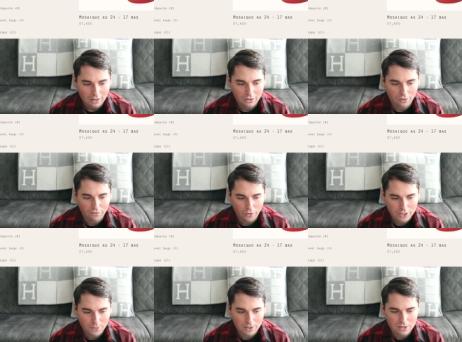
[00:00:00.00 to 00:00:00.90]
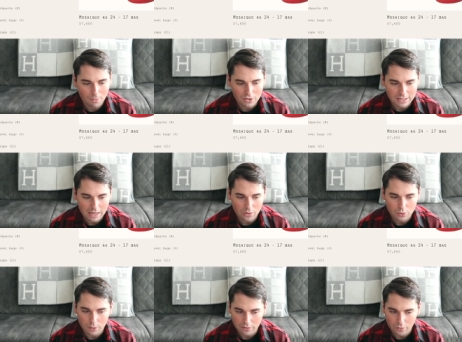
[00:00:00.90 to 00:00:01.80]
The first one is the Mosaique
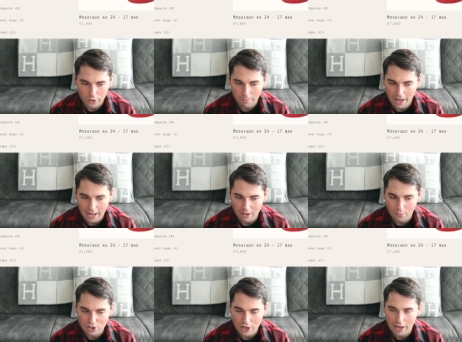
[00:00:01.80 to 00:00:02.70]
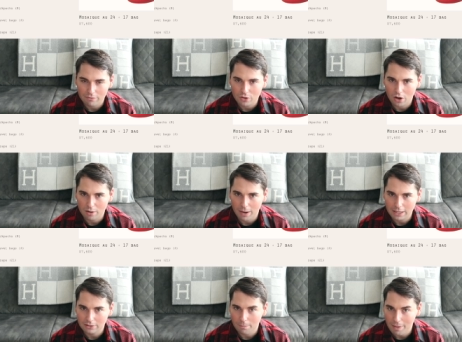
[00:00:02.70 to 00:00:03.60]
24 bag, which I have talked about
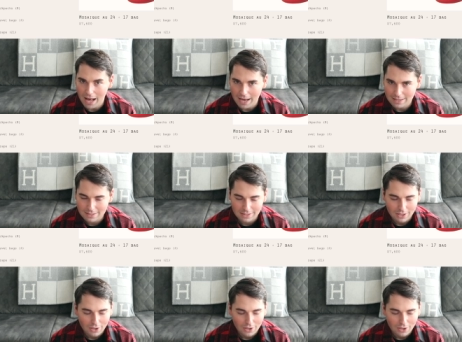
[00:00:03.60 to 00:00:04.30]
in the past.